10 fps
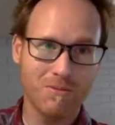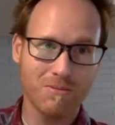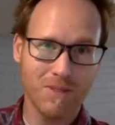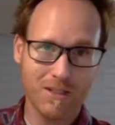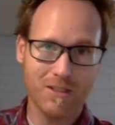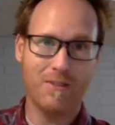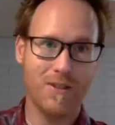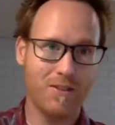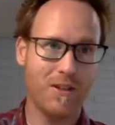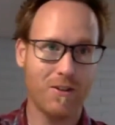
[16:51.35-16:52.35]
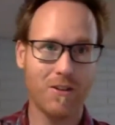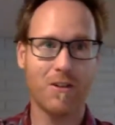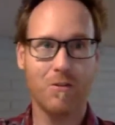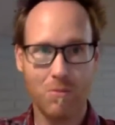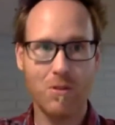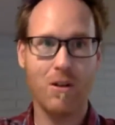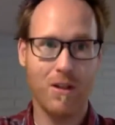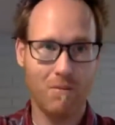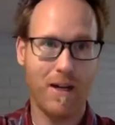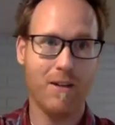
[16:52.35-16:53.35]
Like Stephanie said earlier, we're all going
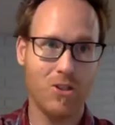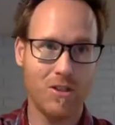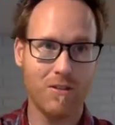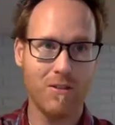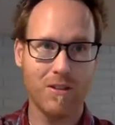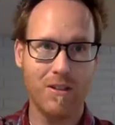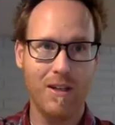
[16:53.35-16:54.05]
to bow to Jesus.